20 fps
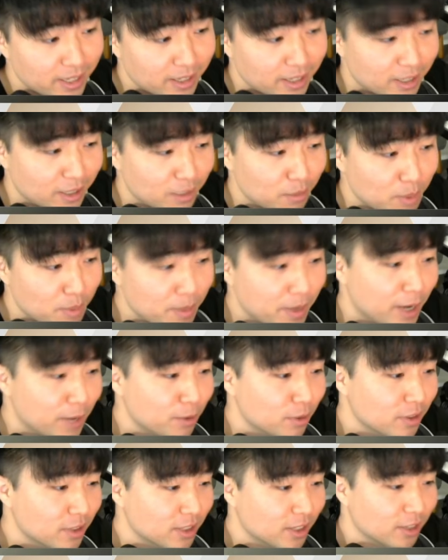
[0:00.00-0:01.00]
going to be back
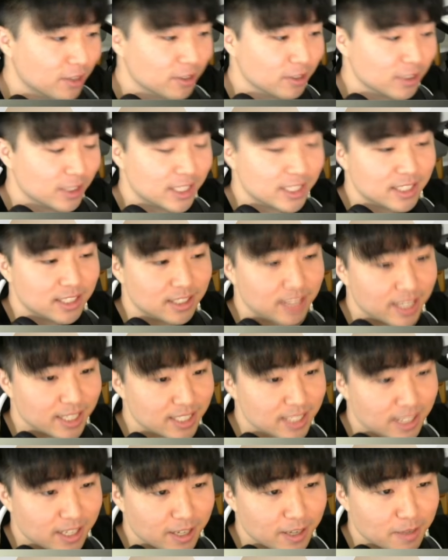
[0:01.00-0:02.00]
with another lesson
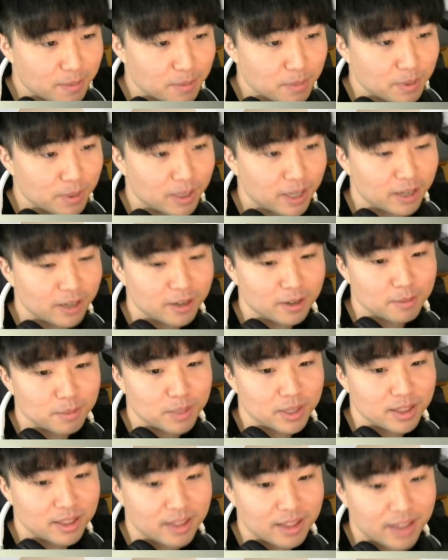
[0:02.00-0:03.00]
next time, but
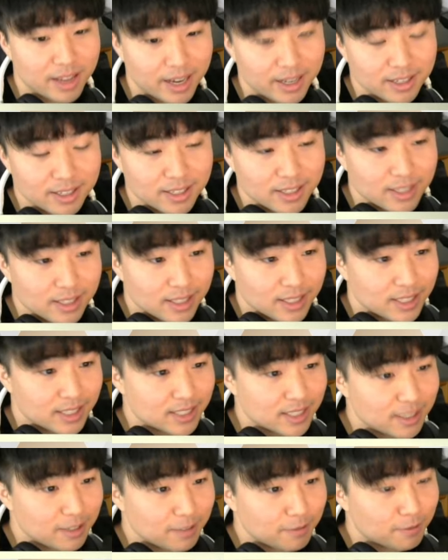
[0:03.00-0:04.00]
that
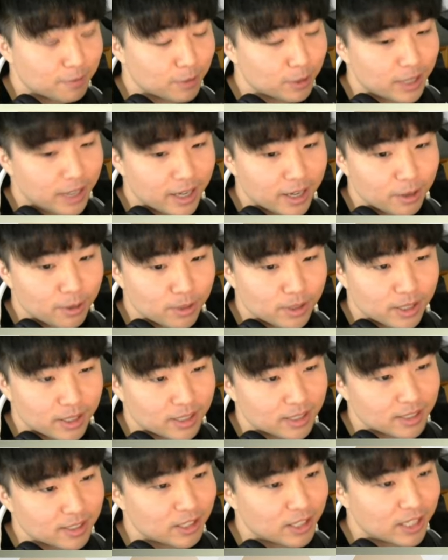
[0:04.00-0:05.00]
is it for now.
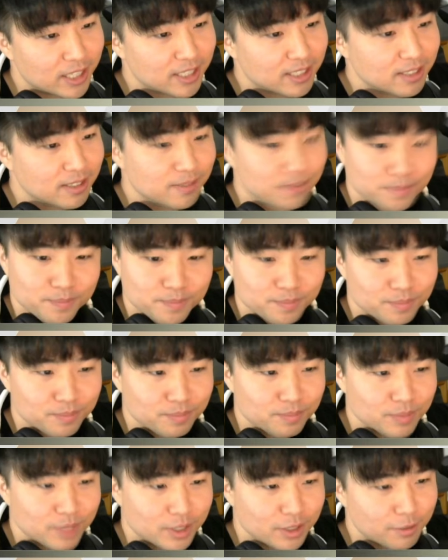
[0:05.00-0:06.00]
See you guys
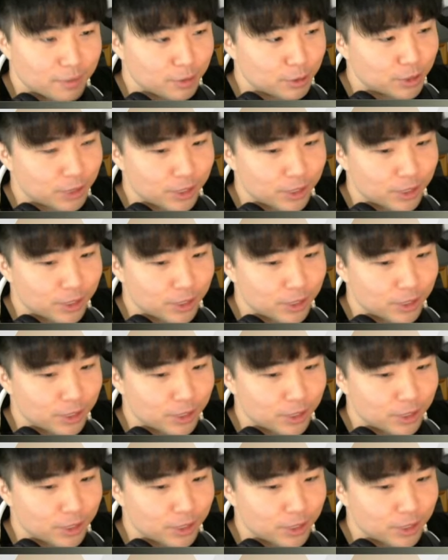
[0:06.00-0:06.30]
in the future.